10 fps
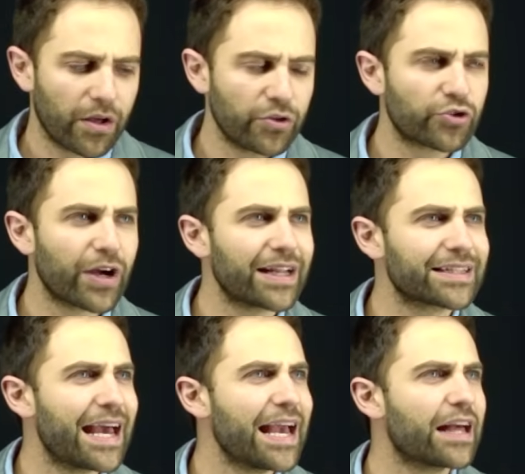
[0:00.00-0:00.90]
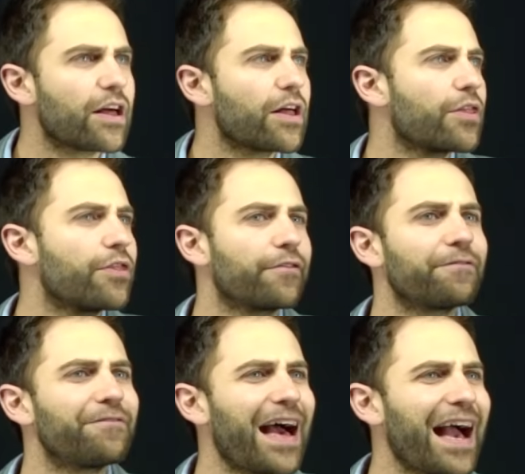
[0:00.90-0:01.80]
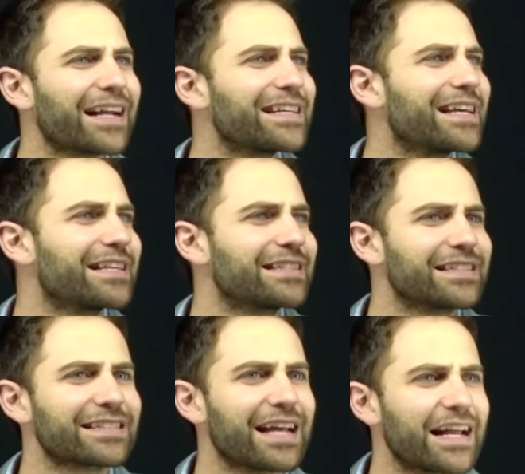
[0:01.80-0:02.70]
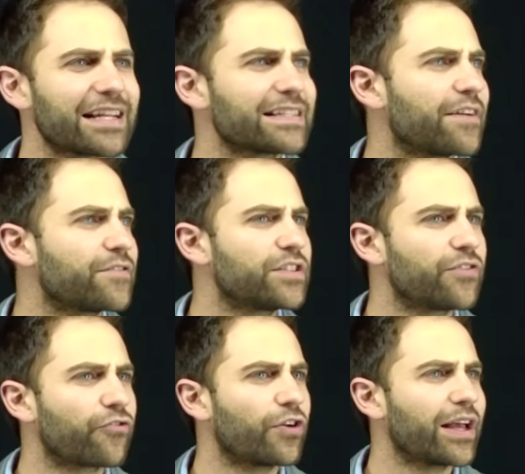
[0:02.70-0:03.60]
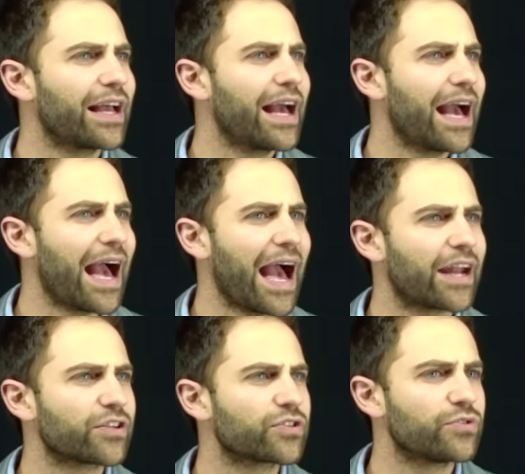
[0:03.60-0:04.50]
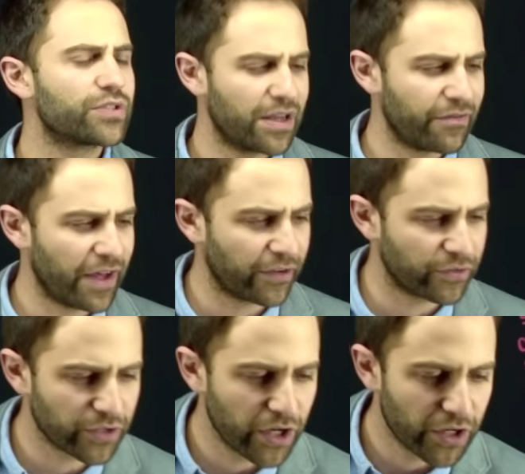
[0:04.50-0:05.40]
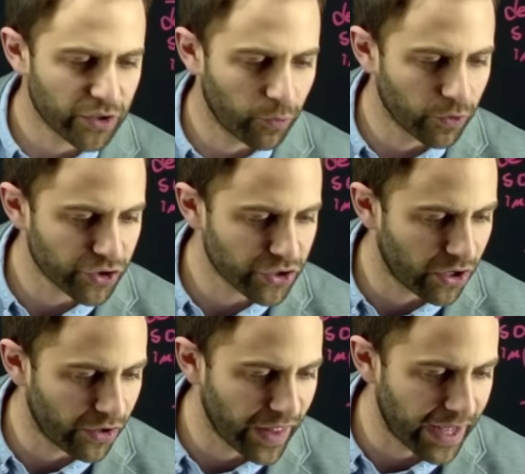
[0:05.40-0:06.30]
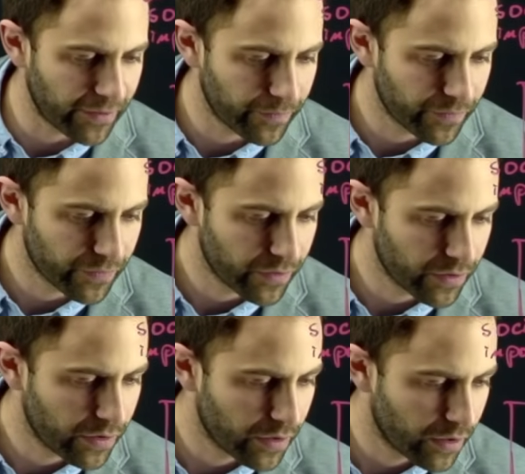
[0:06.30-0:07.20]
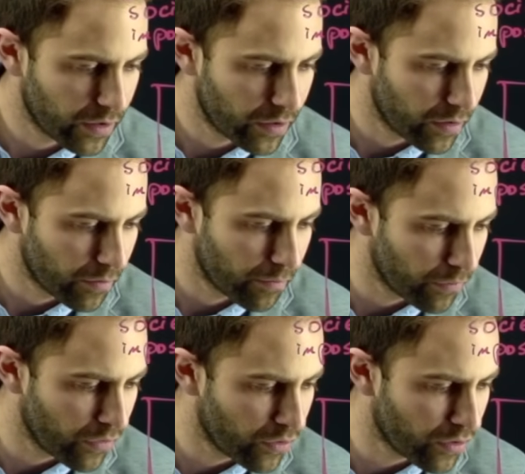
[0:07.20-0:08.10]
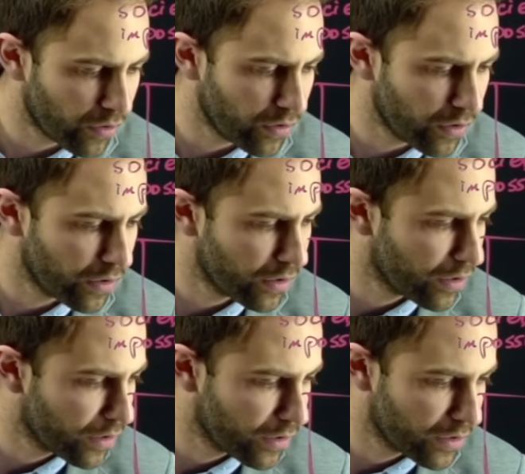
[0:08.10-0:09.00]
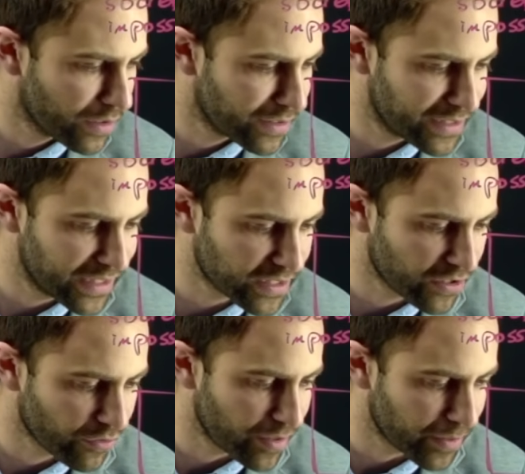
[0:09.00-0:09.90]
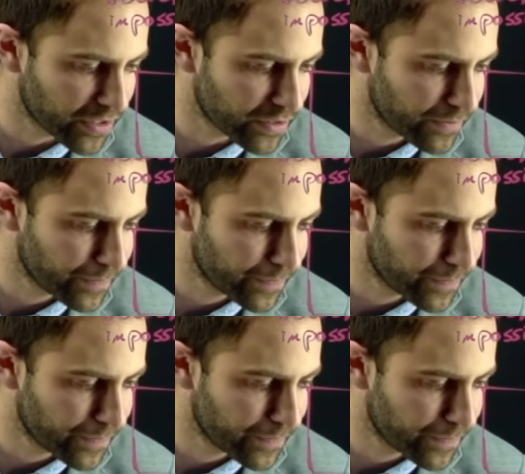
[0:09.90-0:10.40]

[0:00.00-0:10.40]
you try to take the fact that societies have differing attitudes and values. So we'll just call that moral disagreement.